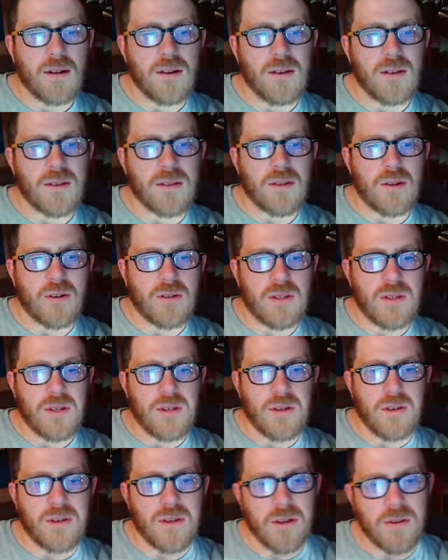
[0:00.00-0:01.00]
Doctor
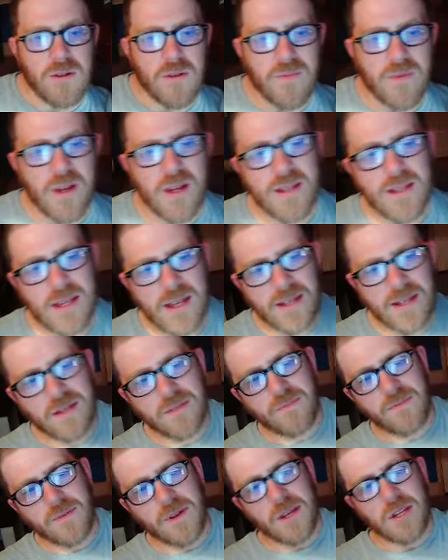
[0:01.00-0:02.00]
Who universe as
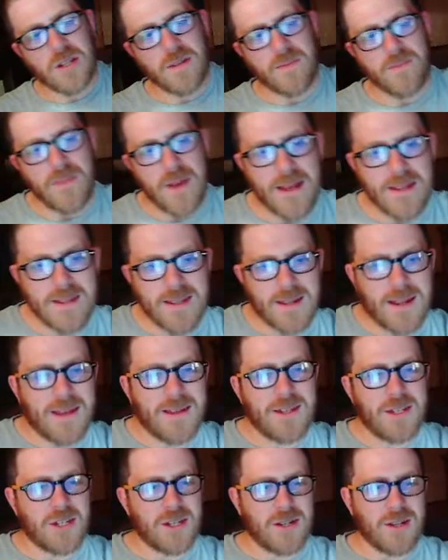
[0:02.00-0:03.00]
it featured
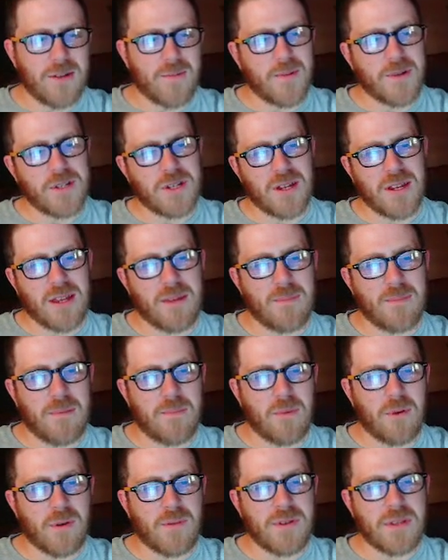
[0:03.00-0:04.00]
Fascination, originally a
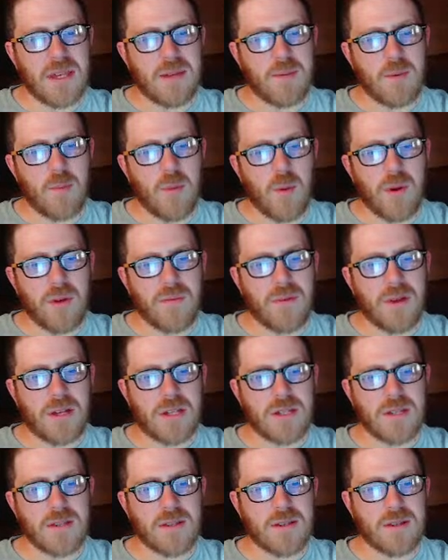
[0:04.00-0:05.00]
member of a team of
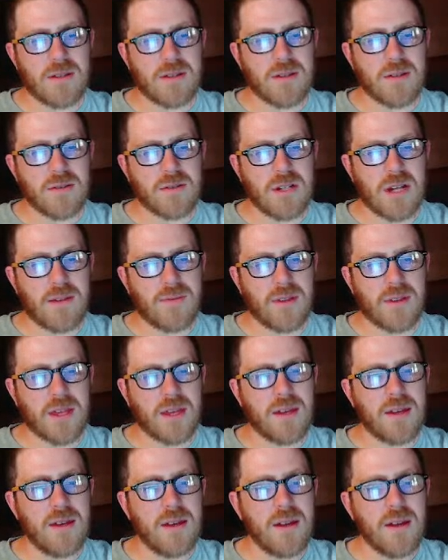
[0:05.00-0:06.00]
multiversally
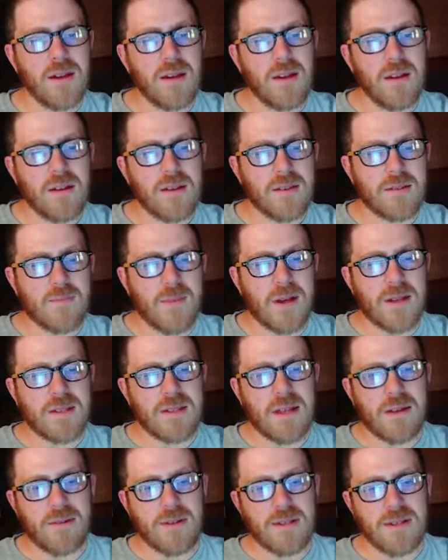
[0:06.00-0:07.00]
travelling
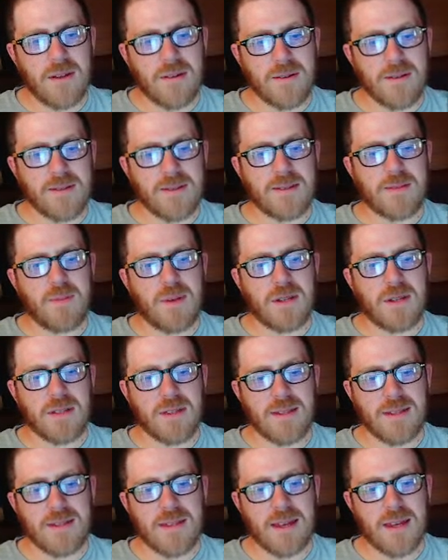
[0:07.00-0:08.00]
mercenaries known as the Special
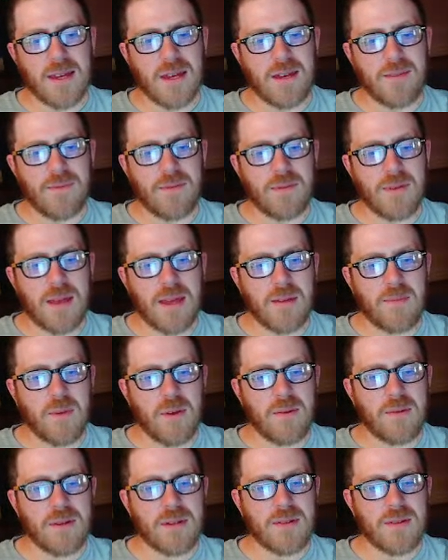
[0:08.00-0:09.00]
Executive, who
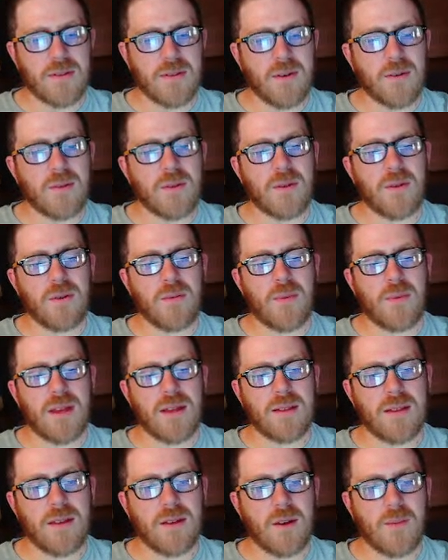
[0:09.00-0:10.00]
debuted in the Doctor Who
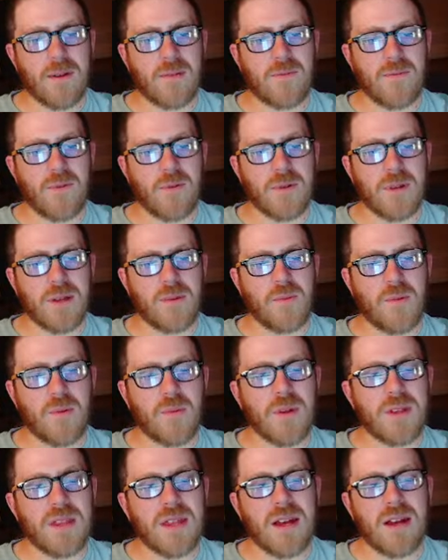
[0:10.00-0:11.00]
Weekly Comic 4D.
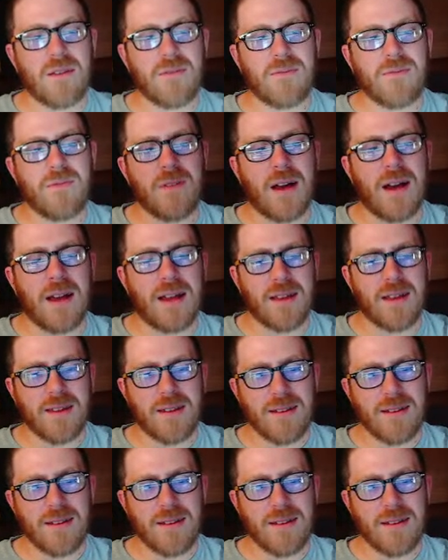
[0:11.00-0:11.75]
What the fuck?